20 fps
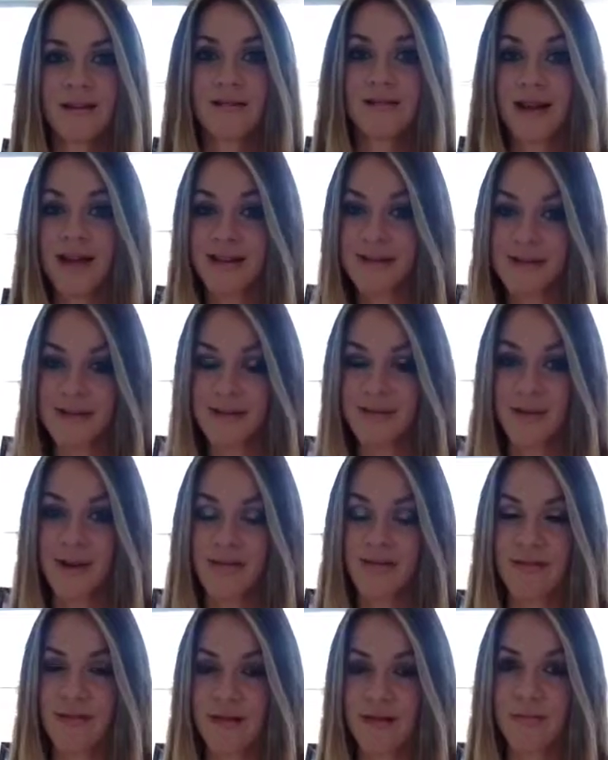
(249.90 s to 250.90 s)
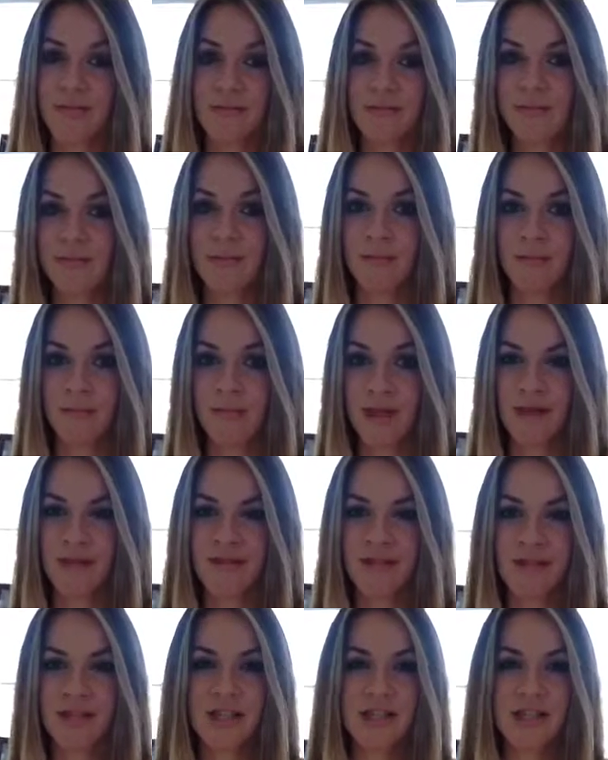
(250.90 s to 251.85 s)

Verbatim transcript: Rest is one of them. Even